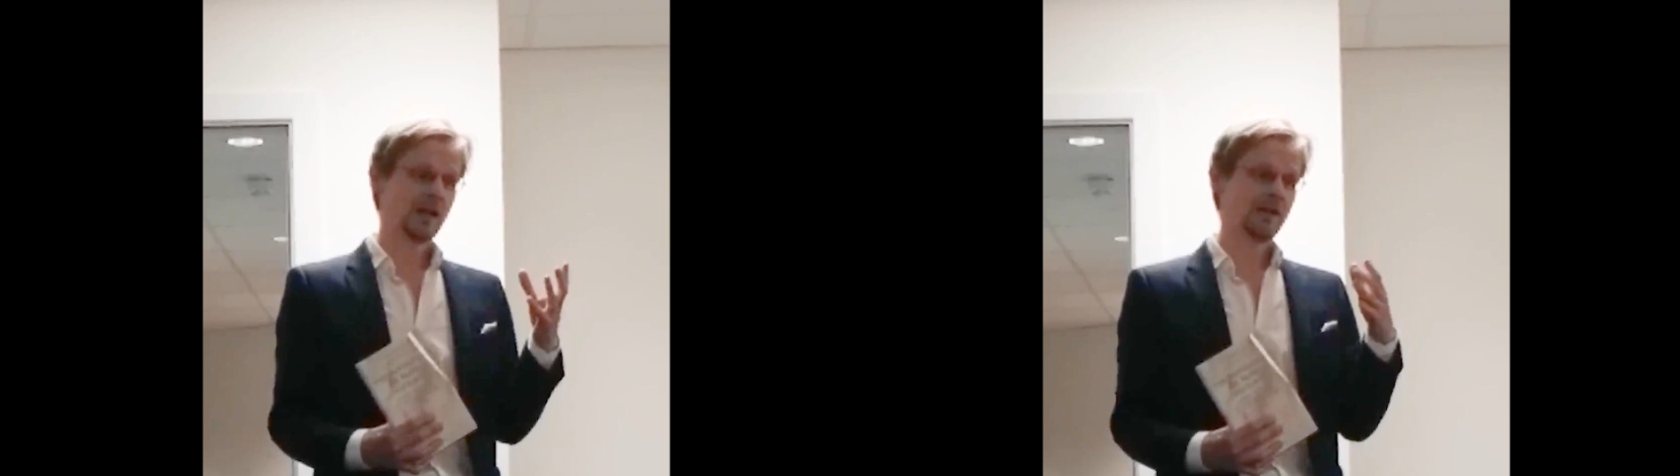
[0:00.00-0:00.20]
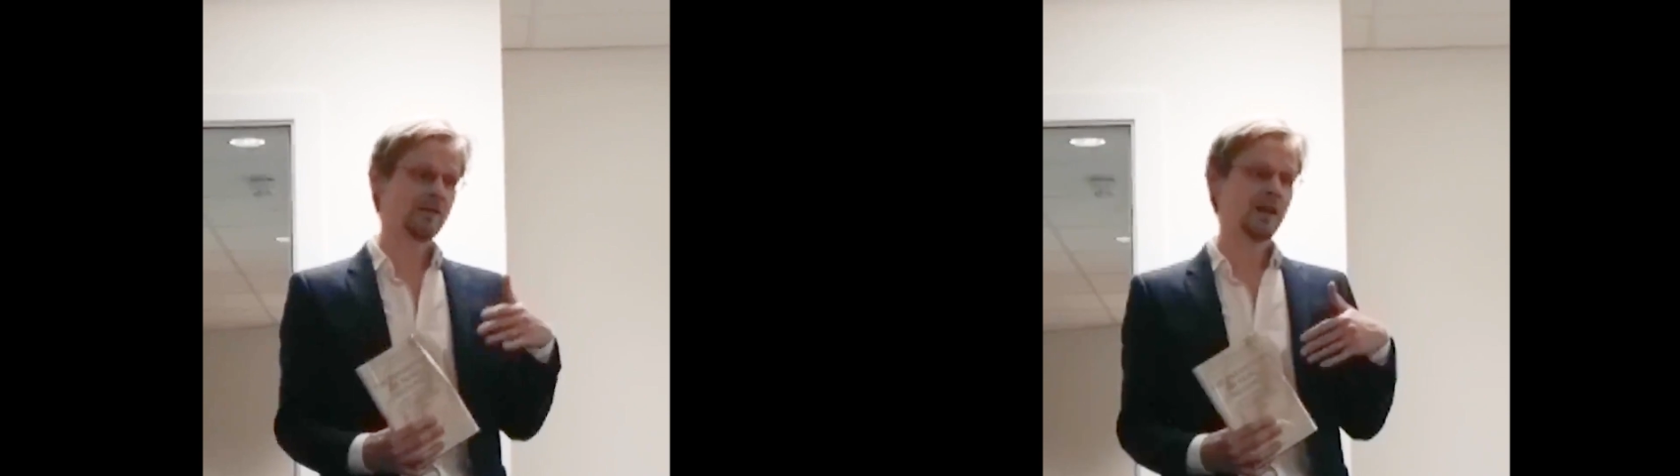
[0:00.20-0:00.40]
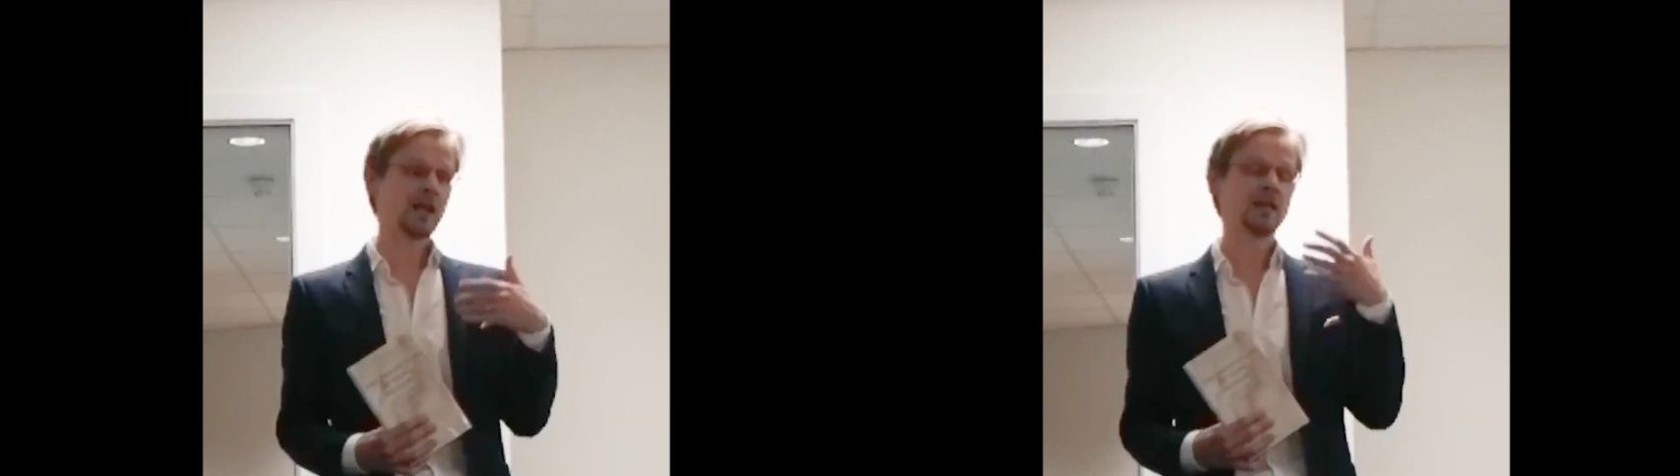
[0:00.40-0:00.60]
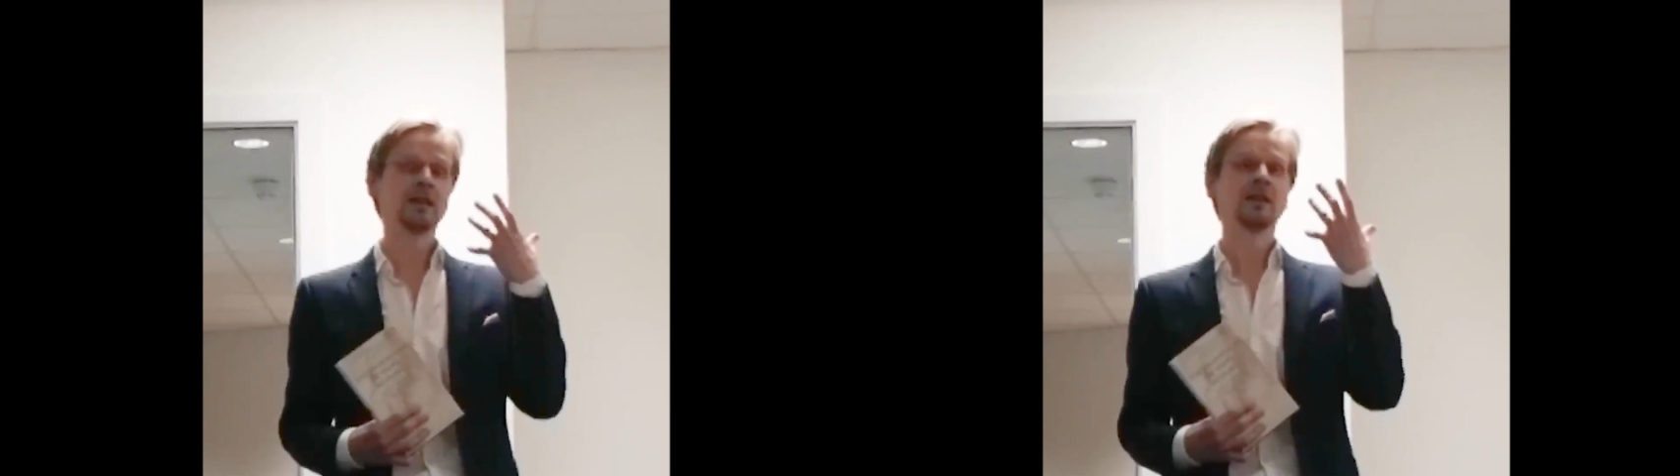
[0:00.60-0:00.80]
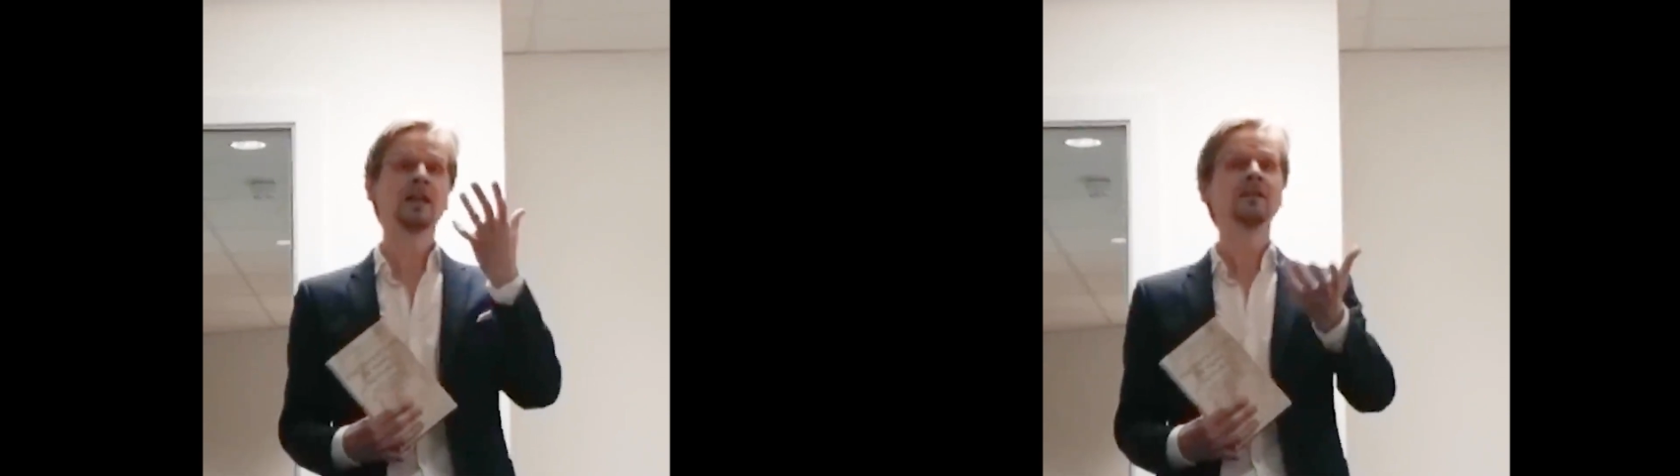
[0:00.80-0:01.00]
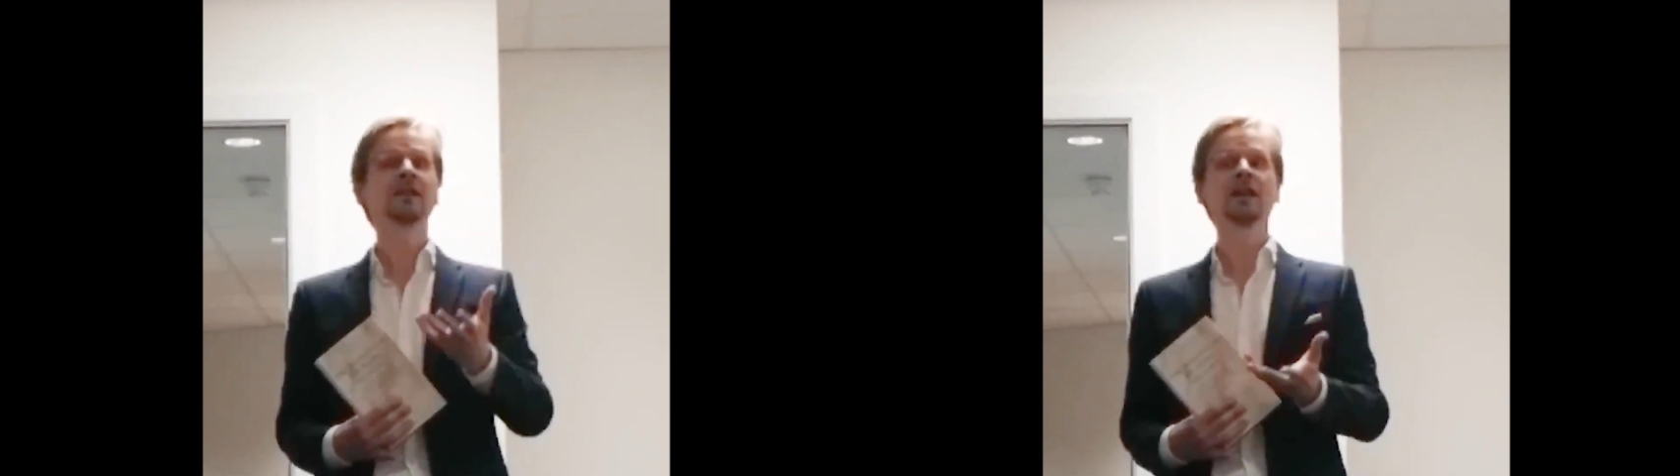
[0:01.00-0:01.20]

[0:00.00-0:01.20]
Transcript: and then in the